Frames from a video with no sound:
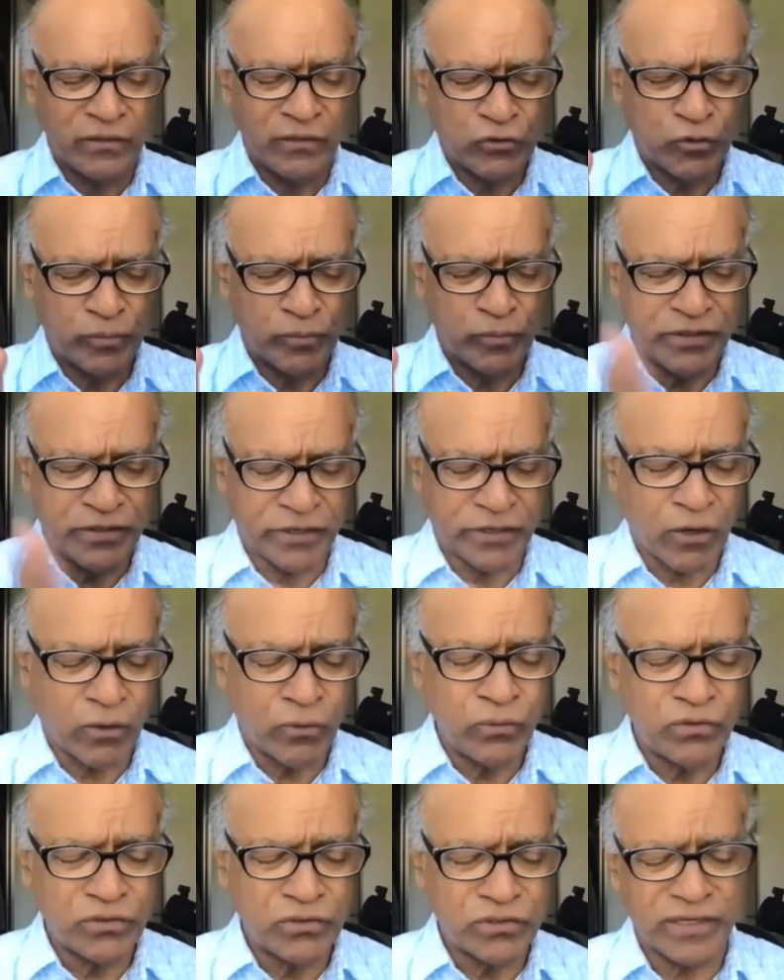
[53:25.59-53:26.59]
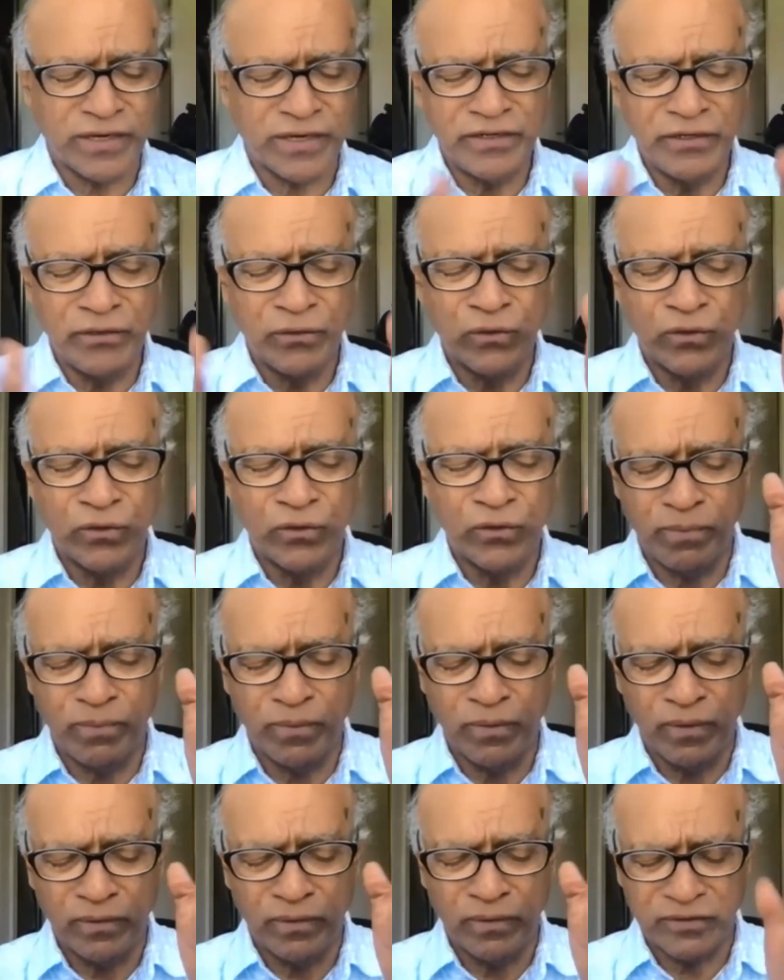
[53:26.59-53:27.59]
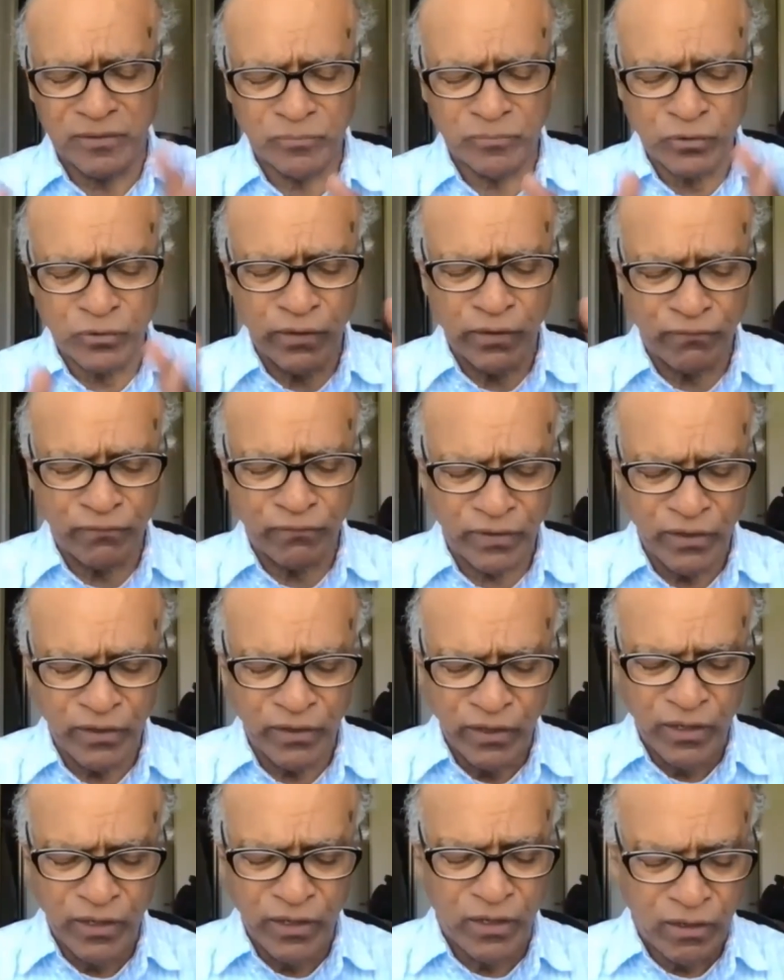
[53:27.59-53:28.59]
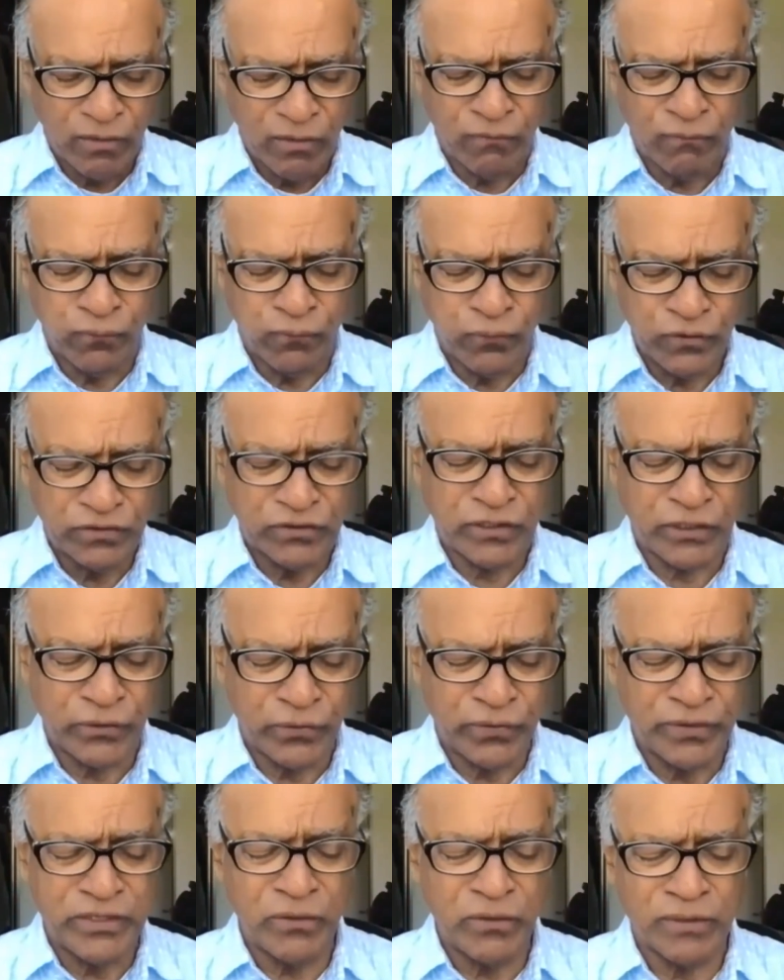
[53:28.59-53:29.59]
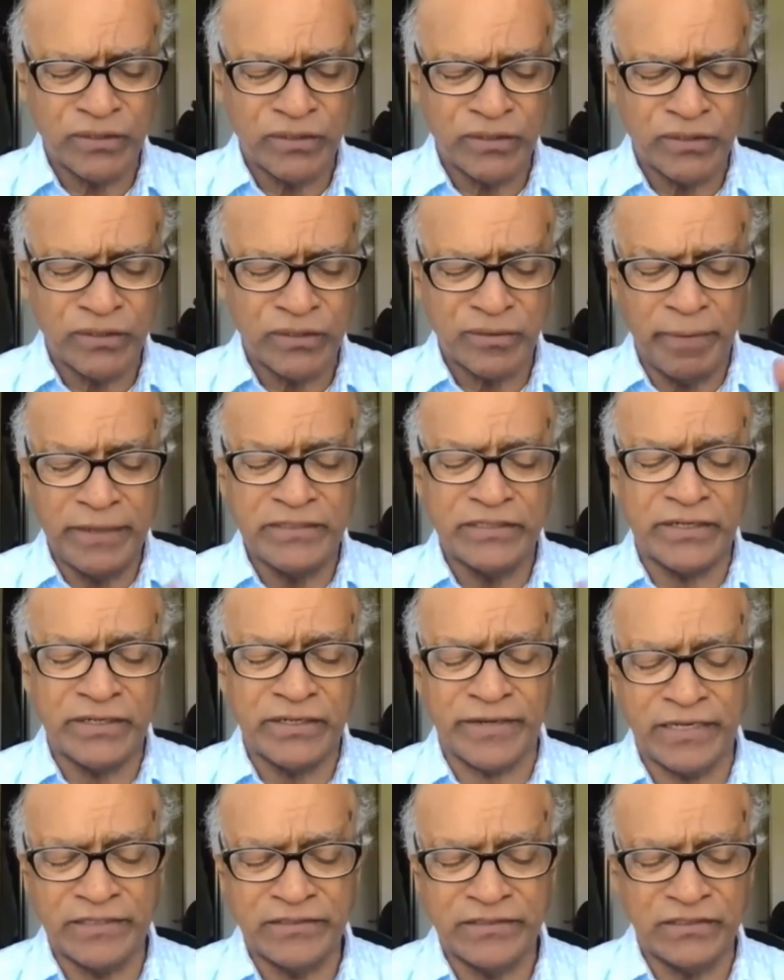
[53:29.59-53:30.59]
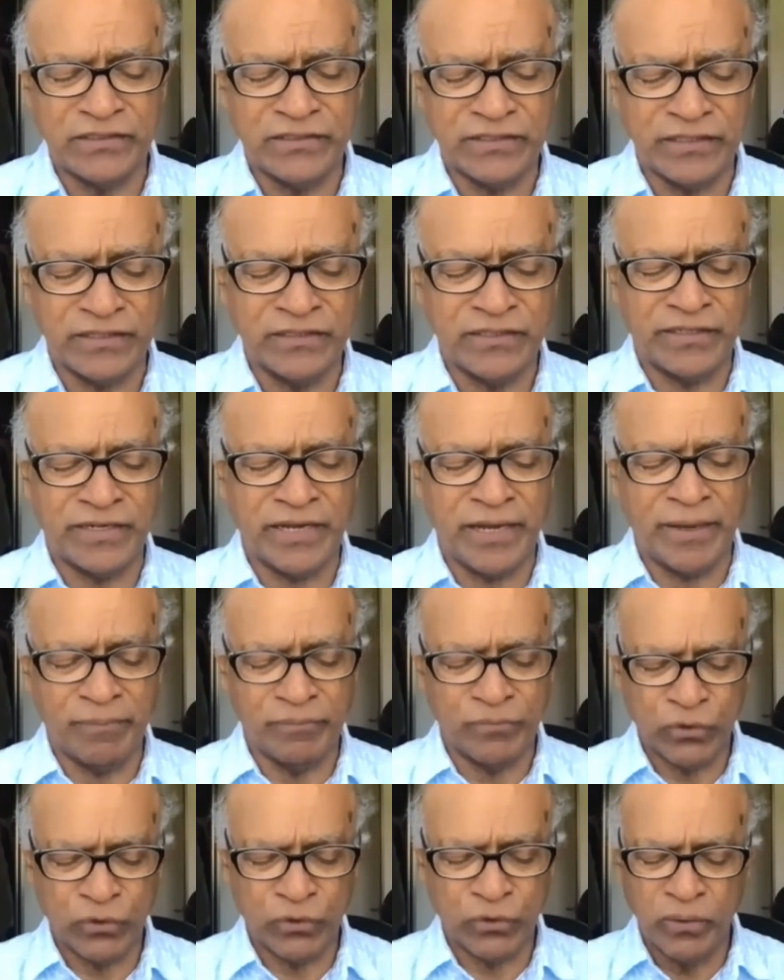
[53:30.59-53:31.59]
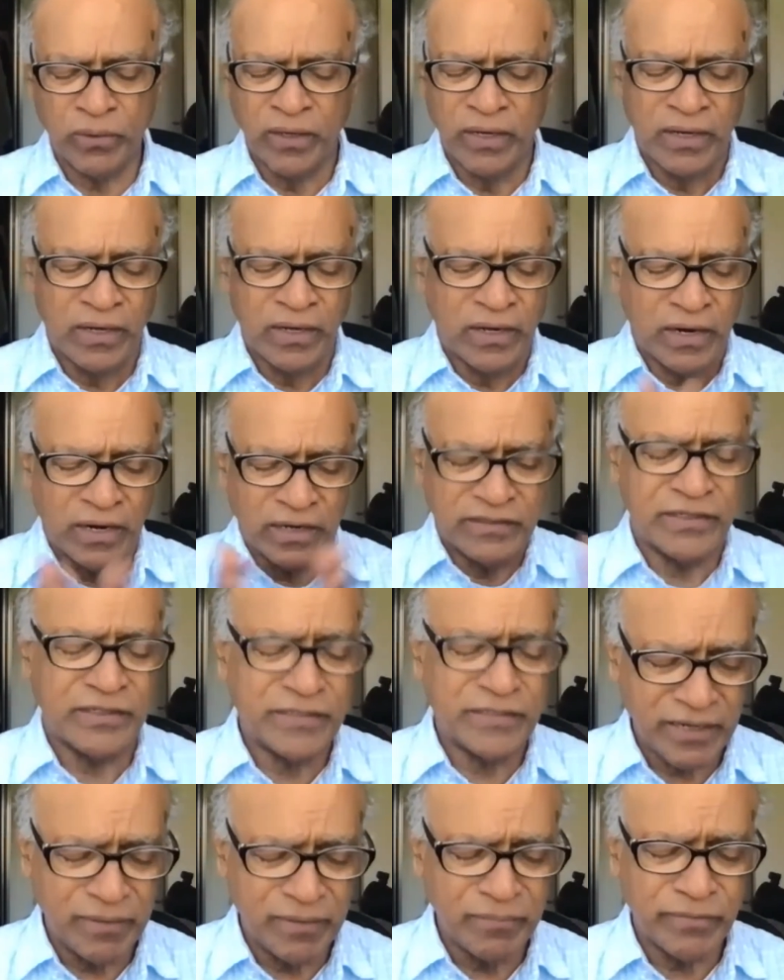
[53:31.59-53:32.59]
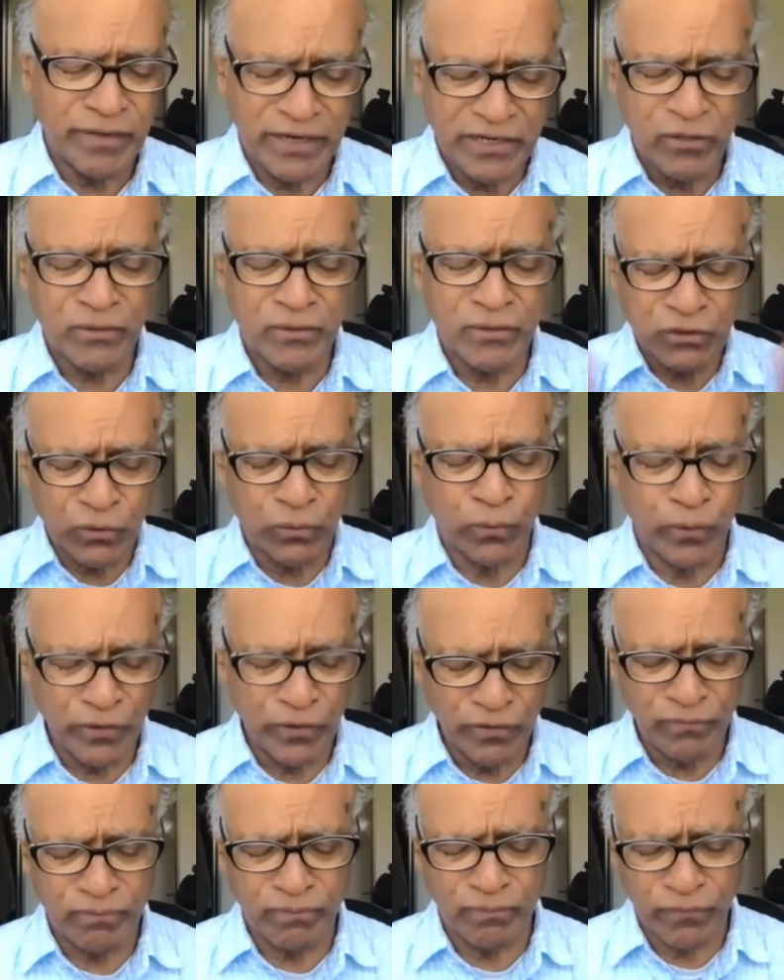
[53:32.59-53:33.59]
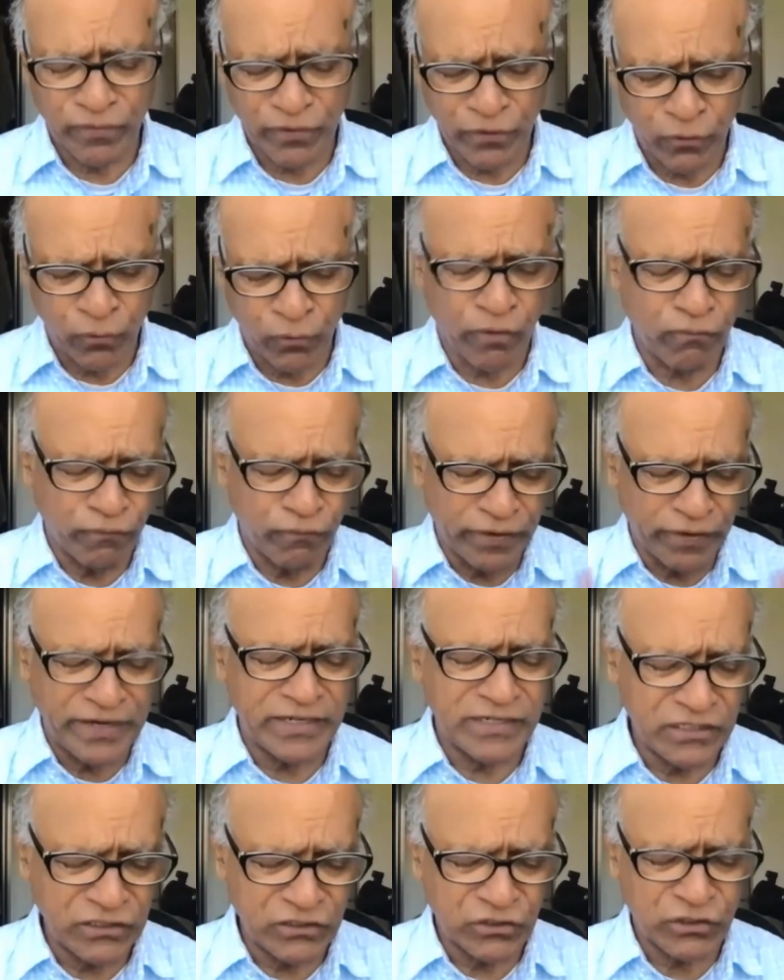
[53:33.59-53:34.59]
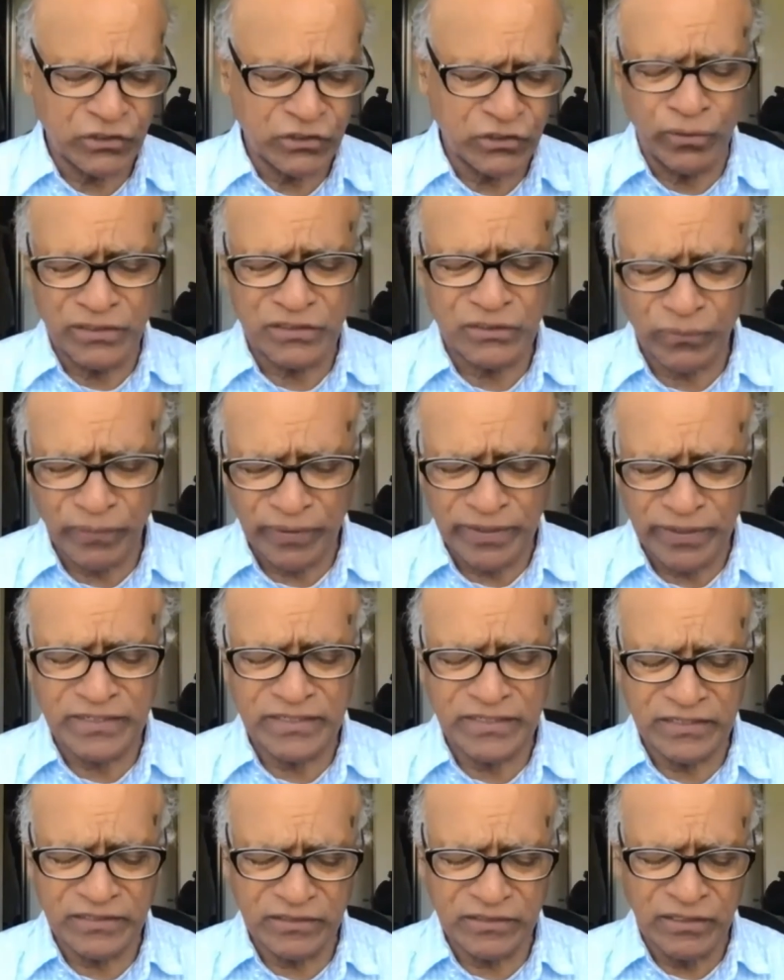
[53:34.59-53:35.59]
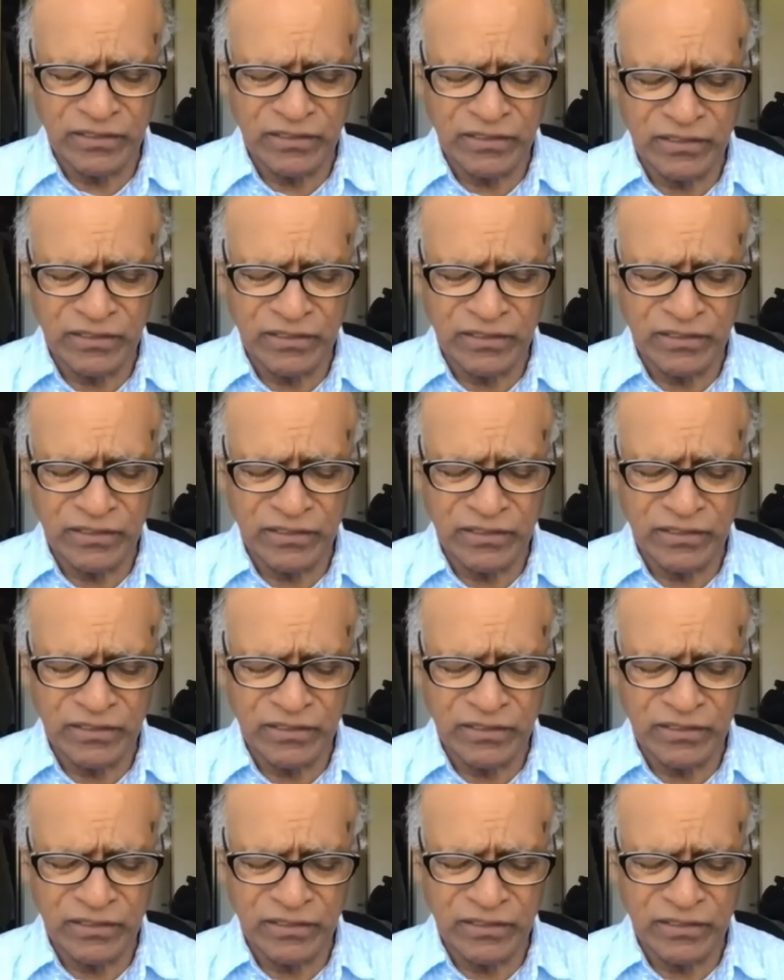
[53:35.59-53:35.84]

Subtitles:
There used to be droughts and, you know, some sort of a food security was a major crisis at that time. So at that time, the idea was to go in for dwarf varieties, short duration varieties,